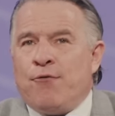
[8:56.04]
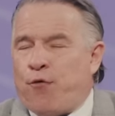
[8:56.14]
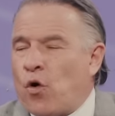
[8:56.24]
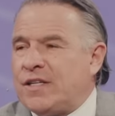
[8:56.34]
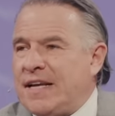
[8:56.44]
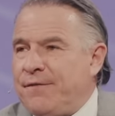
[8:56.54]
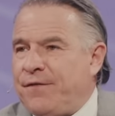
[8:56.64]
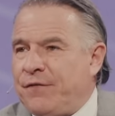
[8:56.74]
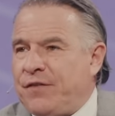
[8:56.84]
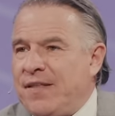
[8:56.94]
14,
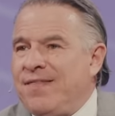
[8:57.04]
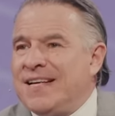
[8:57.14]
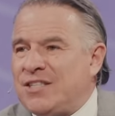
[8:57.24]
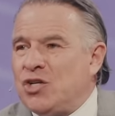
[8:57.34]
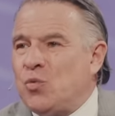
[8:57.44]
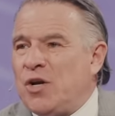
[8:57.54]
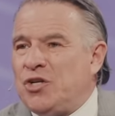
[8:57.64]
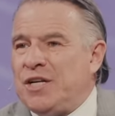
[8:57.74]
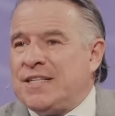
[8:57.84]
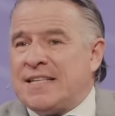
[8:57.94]
15, this is what
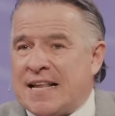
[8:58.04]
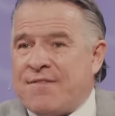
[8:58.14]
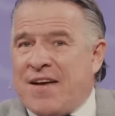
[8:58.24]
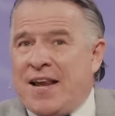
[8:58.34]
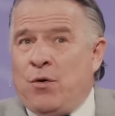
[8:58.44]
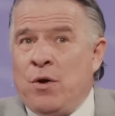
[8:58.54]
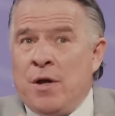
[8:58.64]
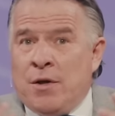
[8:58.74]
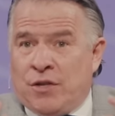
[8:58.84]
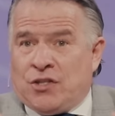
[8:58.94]
Jesus says. If any,
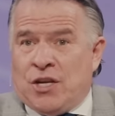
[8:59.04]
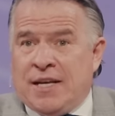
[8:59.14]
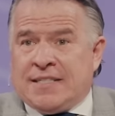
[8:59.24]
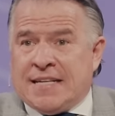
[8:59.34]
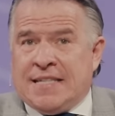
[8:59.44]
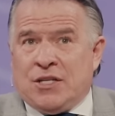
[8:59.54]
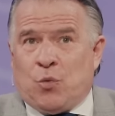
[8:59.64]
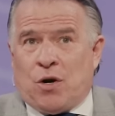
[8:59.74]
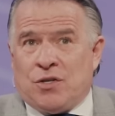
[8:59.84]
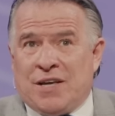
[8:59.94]
this is, he says
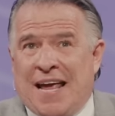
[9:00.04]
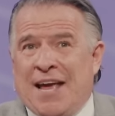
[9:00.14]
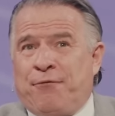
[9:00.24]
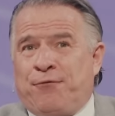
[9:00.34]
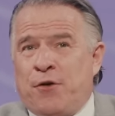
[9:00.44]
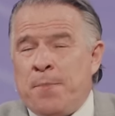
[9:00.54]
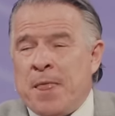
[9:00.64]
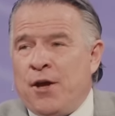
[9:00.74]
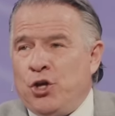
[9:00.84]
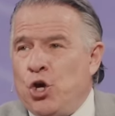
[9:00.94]
these words If
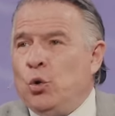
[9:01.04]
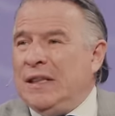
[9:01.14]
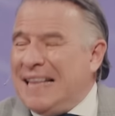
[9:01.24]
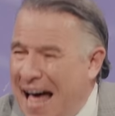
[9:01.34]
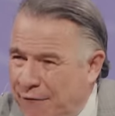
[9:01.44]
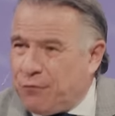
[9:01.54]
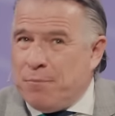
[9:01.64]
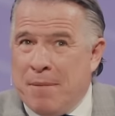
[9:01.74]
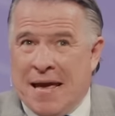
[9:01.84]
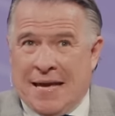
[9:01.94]
you
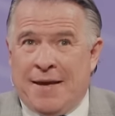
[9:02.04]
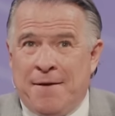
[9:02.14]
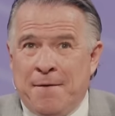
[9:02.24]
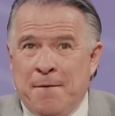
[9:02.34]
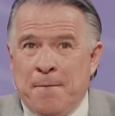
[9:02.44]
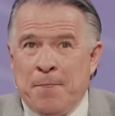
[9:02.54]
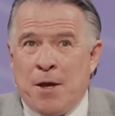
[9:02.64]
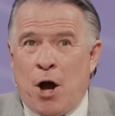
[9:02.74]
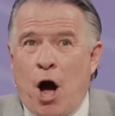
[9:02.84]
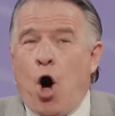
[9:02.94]
love me,
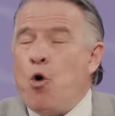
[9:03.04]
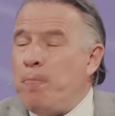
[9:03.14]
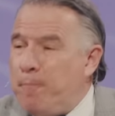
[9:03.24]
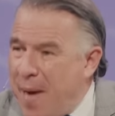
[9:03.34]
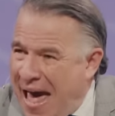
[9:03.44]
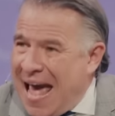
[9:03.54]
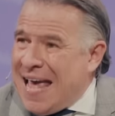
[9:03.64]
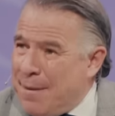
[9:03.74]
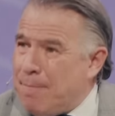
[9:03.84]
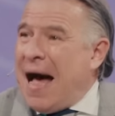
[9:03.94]

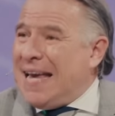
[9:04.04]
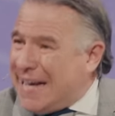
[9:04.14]
obey my